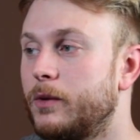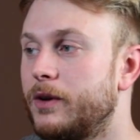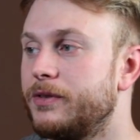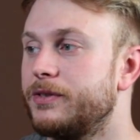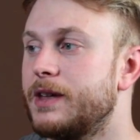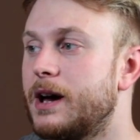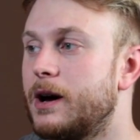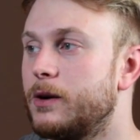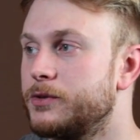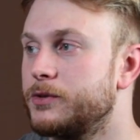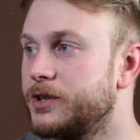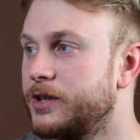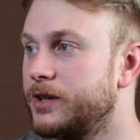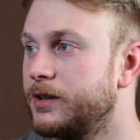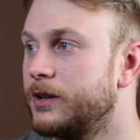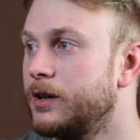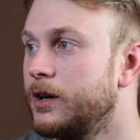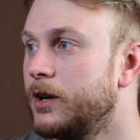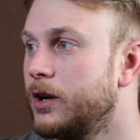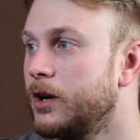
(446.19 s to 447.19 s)

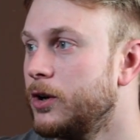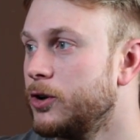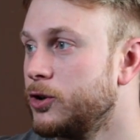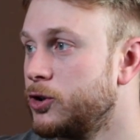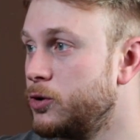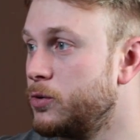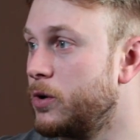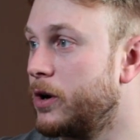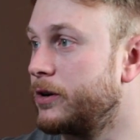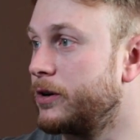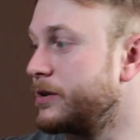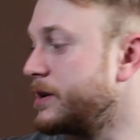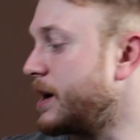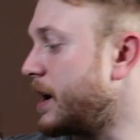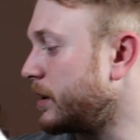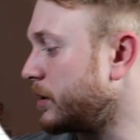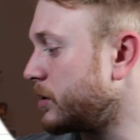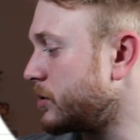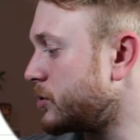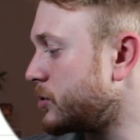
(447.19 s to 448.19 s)

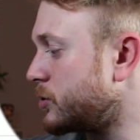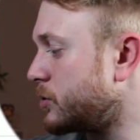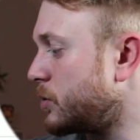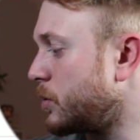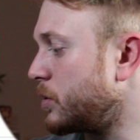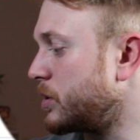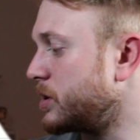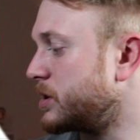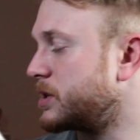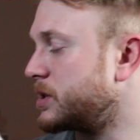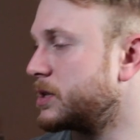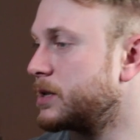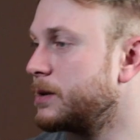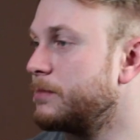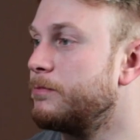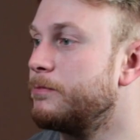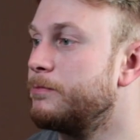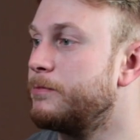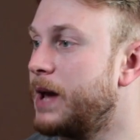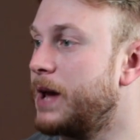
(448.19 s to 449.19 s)
$1,200 towards
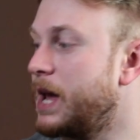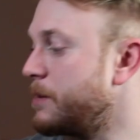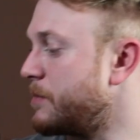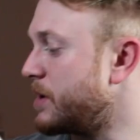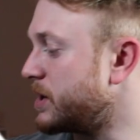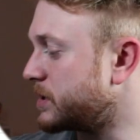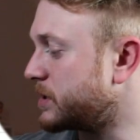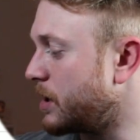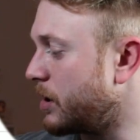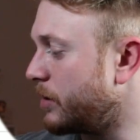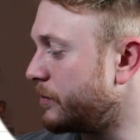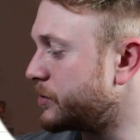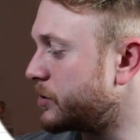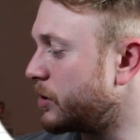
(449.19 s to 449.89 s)
paying myself.